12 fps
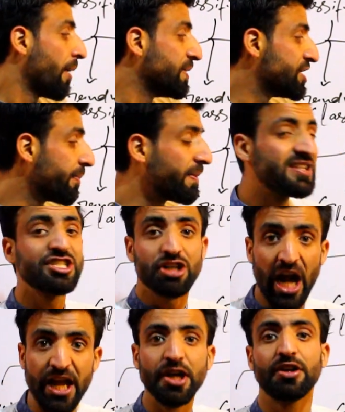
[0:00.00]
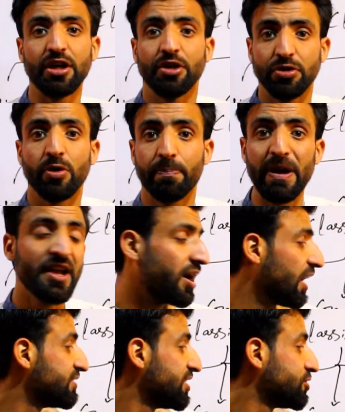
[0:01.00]
BJP is trying to bring
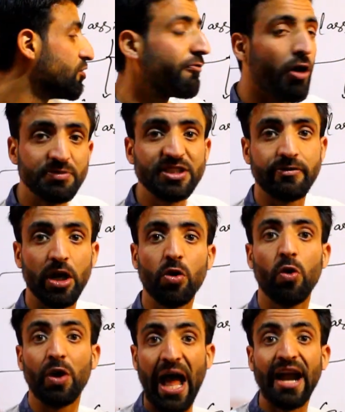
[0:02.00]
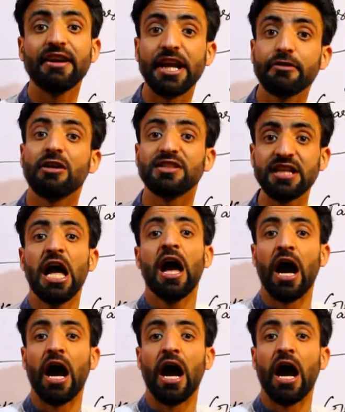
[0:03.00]
this uniform civil code, and it was